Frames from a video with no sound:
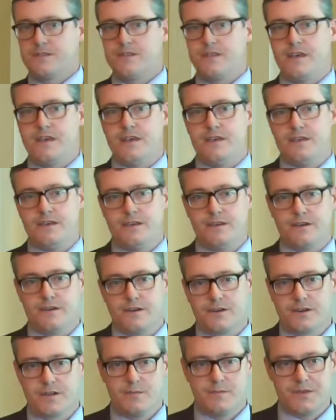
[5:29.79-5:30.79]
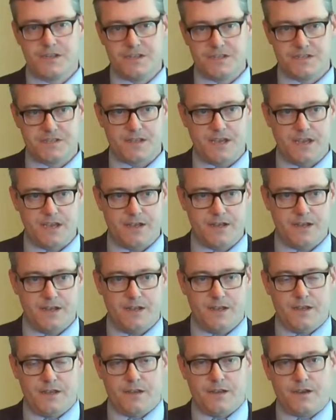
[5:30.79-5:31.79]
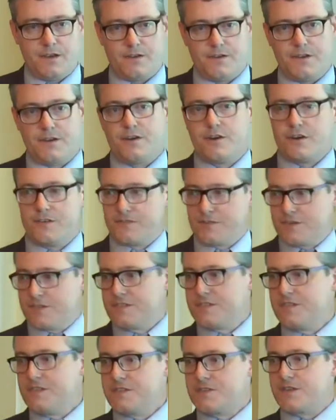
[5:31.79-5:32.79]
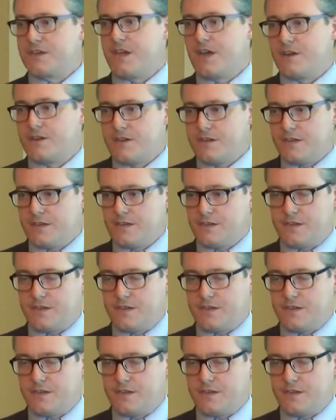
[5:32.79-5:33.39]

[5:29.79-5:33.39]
They are companies that are in Harford and Cecil County,